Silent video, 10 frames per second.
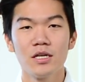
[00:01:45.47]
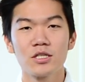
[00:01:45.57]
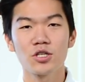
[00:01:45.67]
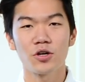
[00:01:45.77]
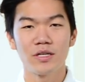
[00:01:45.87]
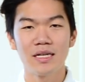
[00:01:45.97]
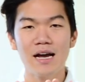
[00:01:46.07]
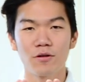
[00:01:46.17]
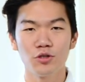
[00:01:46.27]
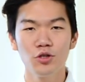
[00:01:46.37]
So
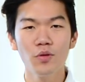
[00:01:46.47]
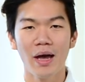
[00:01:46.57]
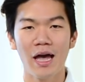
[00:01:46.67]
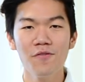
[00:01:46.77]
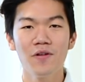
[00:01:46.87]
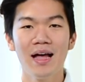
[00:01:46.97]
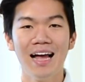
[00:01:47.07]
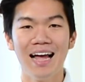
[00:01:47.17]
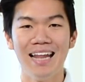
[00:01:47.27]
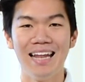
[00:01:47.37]
now you have
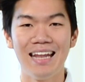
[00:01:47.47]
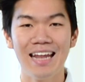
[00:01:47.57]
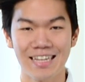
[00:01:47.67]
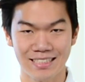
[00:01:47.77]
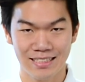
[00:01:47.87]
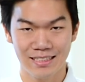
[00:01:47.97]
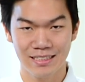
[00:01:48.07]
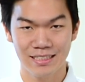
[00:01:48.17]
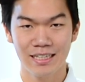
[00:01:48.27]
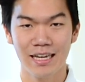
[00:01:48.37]
less
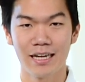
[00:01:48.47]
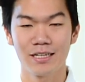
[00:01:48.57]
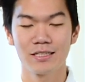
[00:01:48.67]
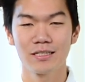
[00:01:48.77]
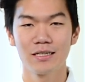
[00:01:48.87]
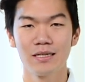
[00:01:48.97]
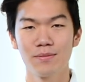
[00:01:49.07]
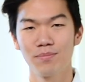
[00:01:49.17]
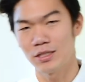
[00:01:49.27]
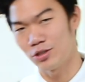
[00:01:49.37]
cake,
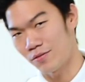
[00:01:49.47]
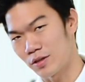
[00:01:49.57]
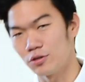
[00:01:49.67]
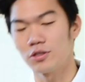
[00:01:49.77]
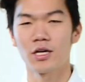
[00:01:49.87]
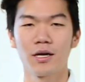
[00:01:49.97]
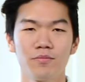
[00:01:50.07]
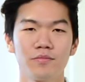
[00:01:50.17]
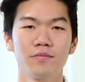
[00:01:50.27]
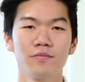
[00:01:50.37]
but you have a good time
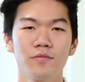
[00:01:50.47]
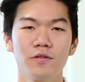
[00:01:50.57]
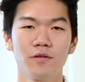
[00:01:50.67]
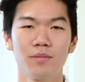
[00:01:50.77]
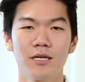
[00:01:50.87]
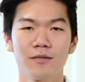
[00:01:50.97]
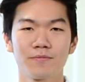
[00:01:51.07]
with your mate.